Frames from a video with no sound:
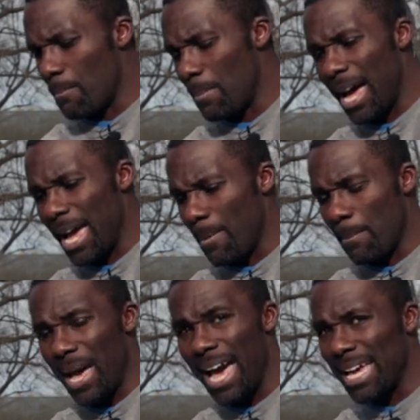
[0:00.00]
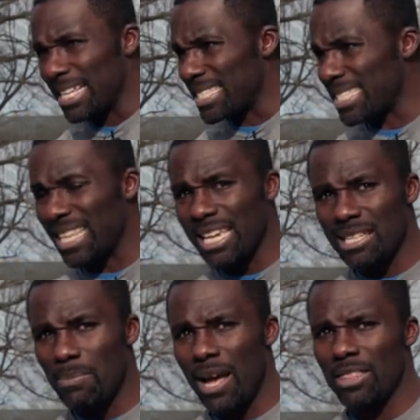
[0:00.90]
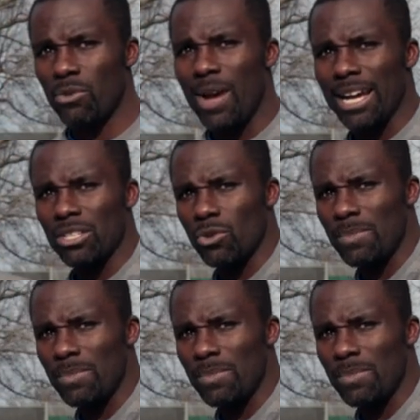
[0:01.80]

my pad is slightly behind the racket.